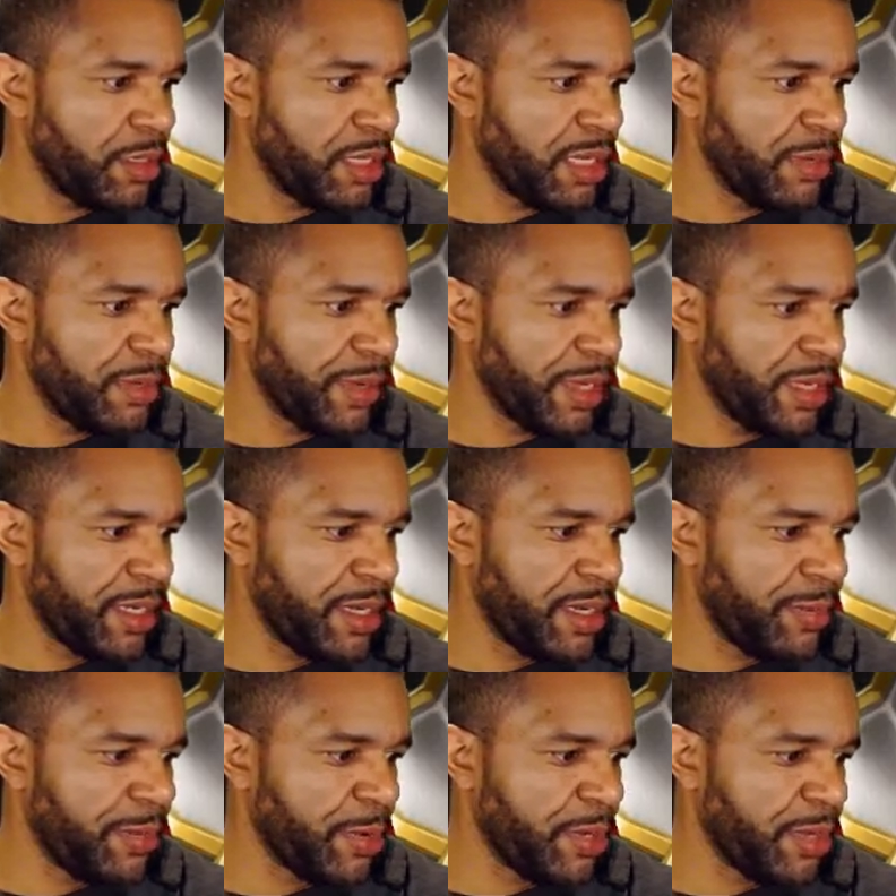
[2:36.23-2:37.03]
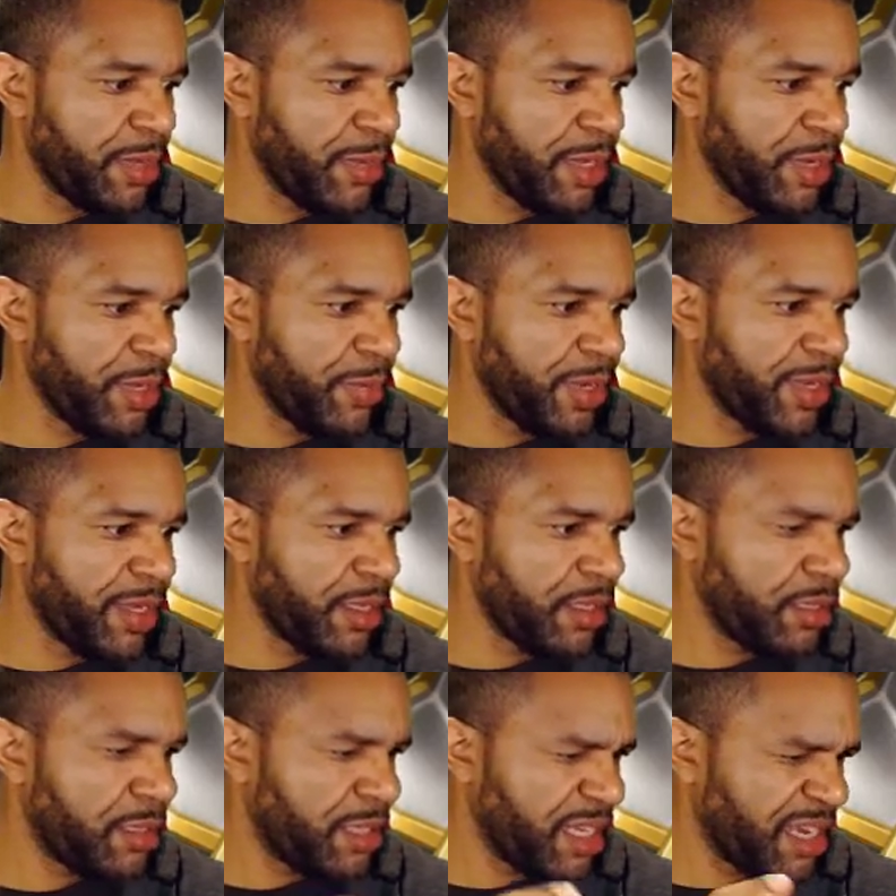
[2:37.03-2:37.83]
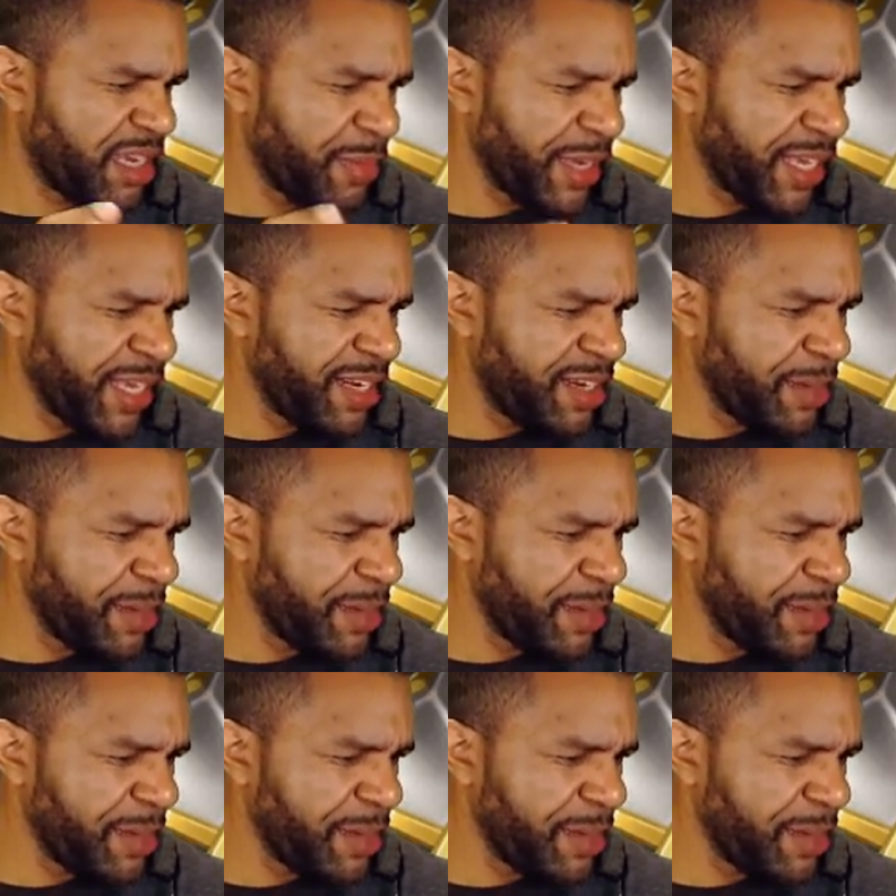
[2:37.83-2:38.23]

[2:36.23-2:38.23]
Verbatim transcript: Can we get it up? Or can we get